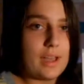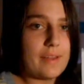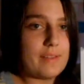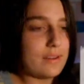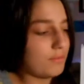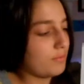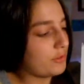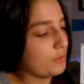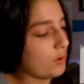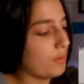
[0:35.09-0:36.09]
and then
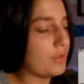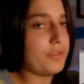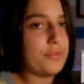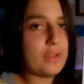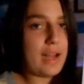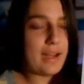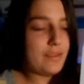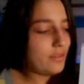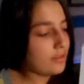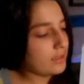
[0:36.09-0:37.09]
2 ovals for the
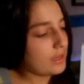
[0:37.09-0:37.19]
eyes,